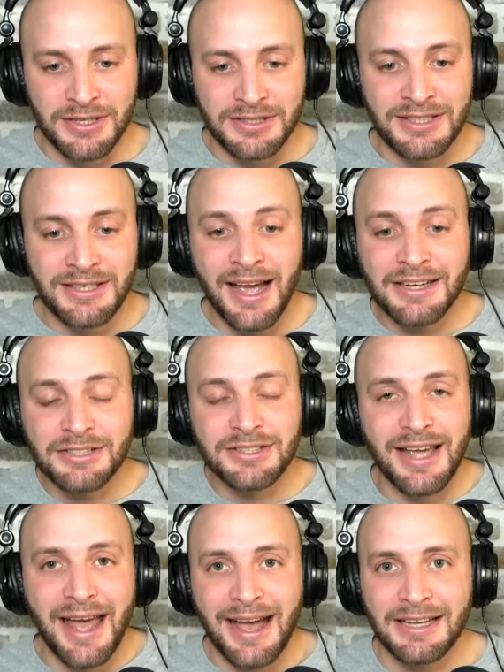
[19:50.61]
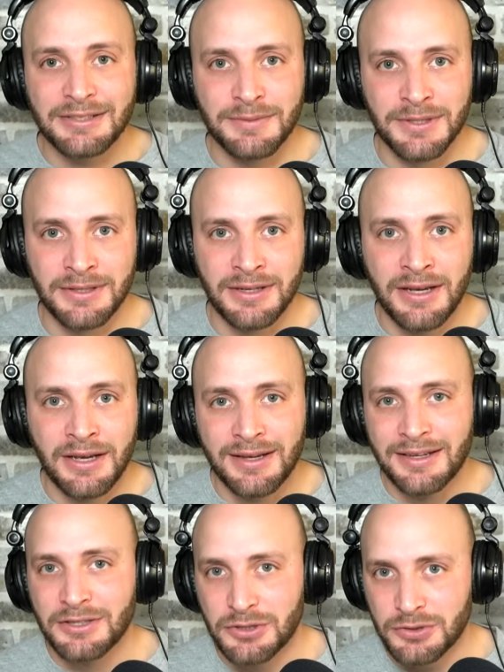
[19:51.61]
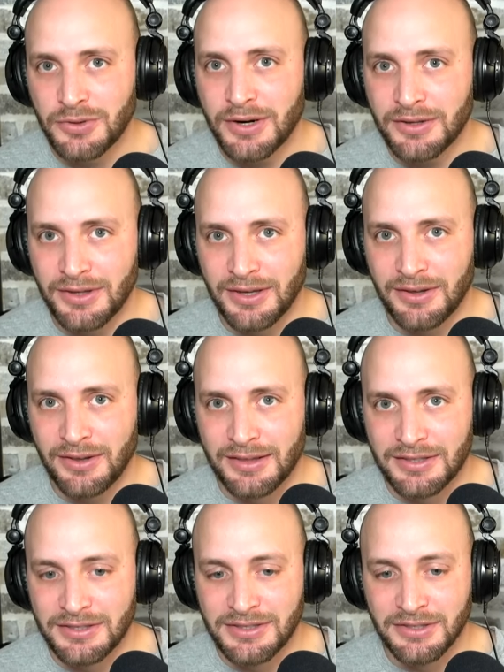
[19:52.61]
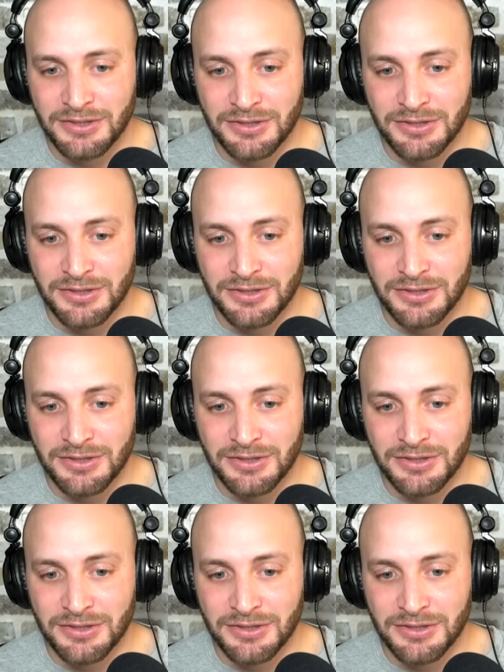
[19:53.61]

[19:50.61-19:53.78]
because he actually has been struggling a lot this year.